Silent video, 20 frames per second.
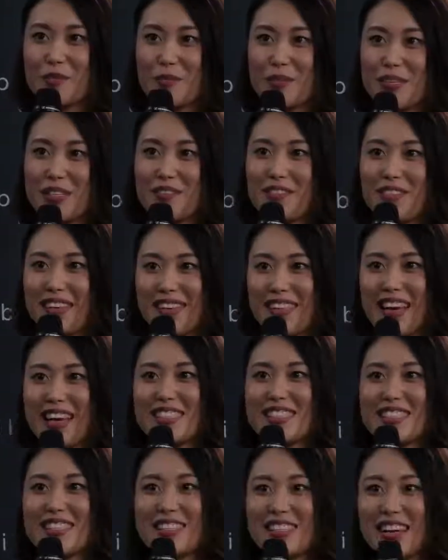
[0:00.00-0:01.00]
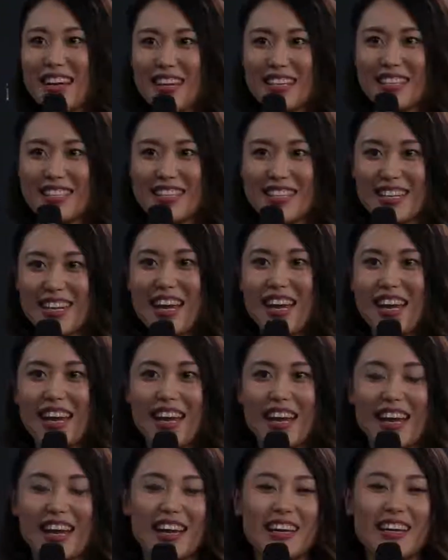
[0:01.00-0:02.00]
for being with us tonight.
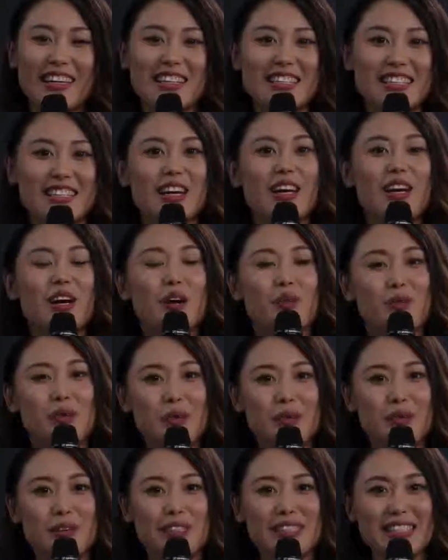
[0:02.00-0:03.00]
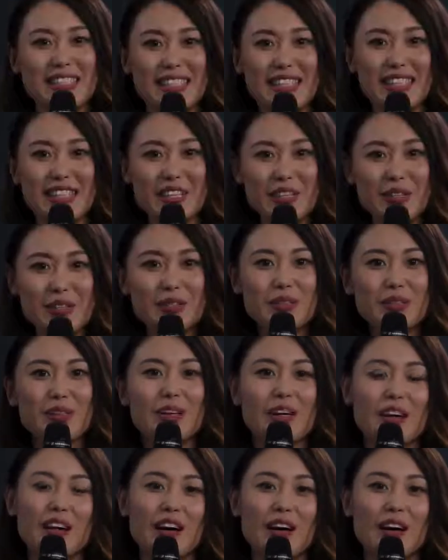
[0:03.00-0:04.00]
And we will see you
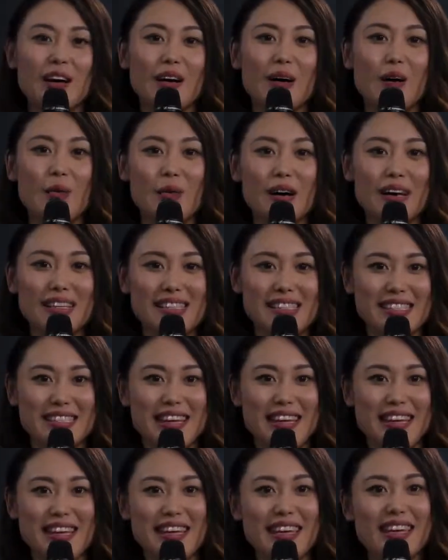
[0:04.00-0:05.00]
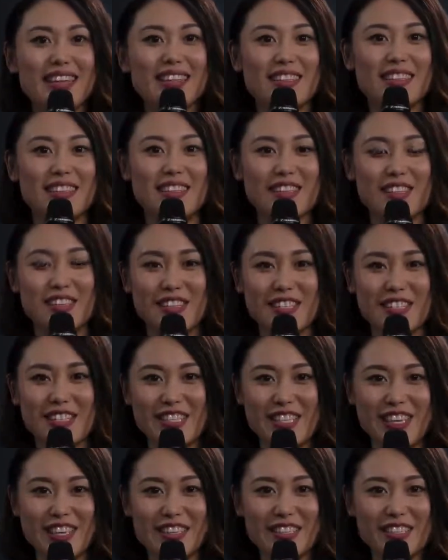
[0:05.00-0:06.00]
Wednesday, the
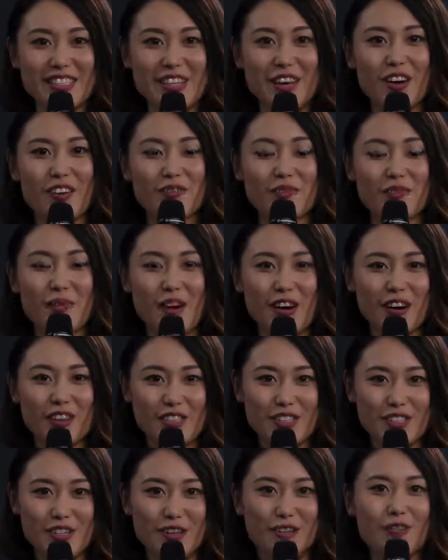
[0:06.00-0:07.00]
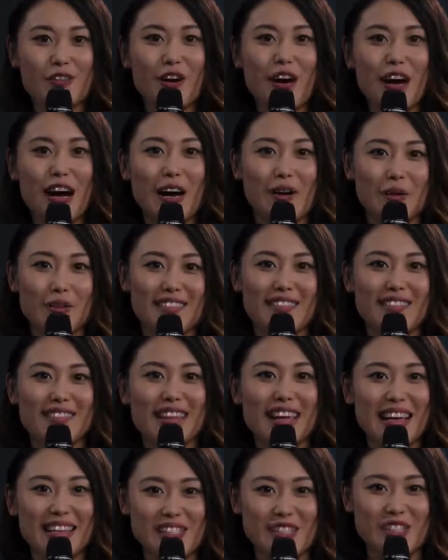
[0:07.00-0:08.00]
13th of March, for our
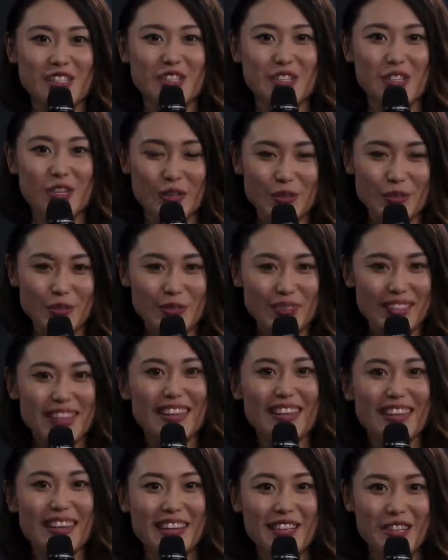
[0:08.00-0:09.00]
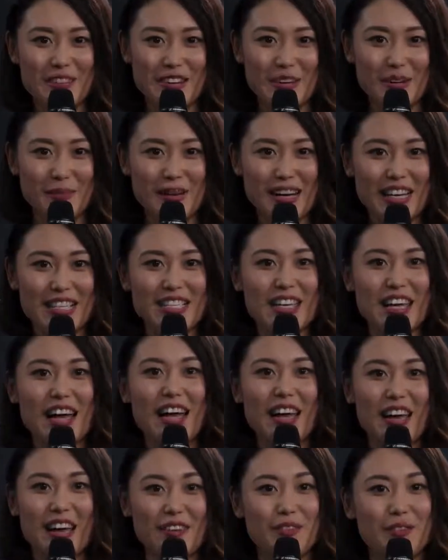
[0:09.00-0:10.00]
next show. Thank you very much.
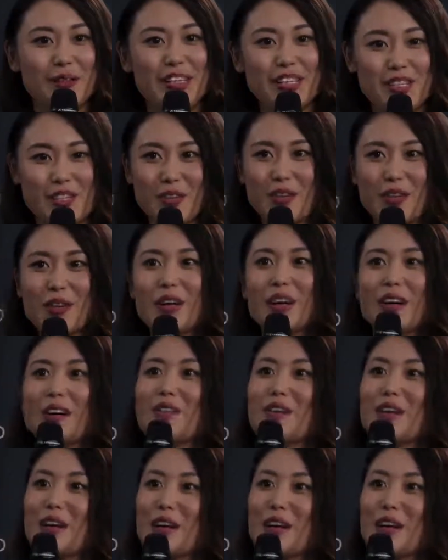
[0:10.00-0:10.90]
I wish you a